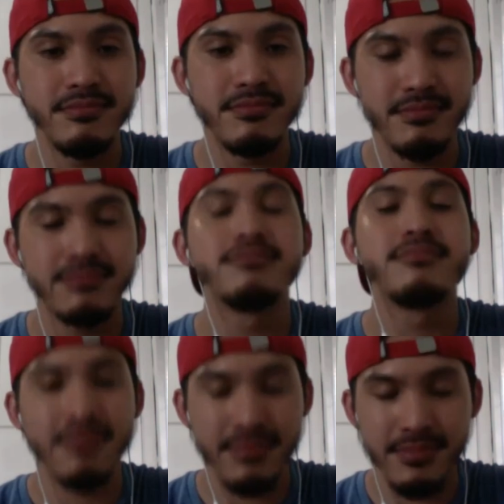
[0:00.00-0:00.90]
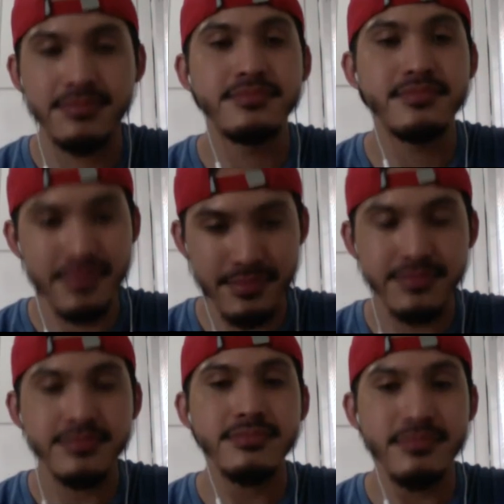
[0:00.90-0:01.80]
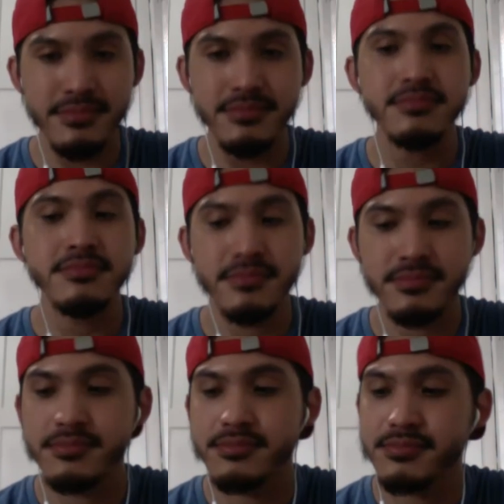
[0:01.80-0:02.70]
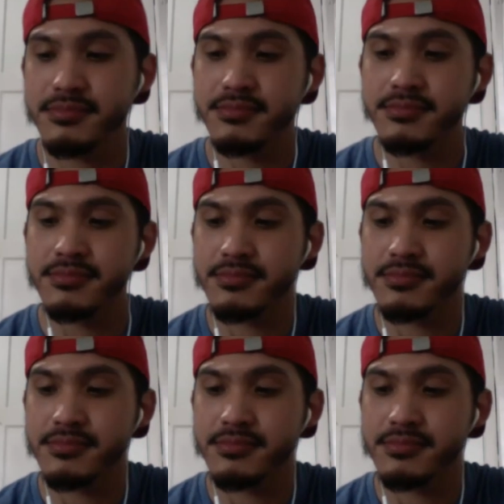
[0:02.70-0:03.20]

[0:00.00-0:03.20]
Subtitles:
when it comes to like past stuff. Like,